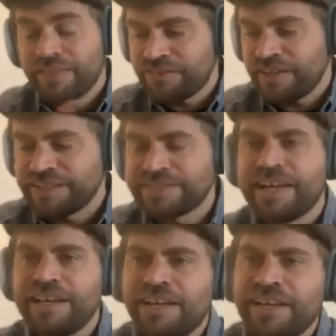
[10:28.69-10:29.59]
this scene is
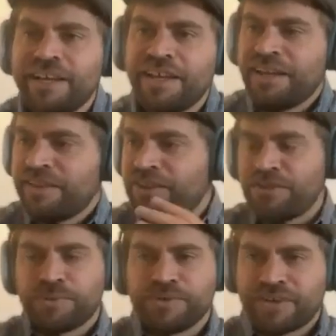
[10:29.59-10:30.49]
daylight, this
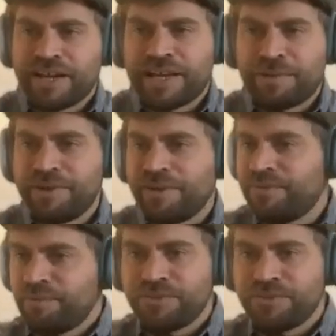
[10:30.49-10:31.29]
is what's going to happen.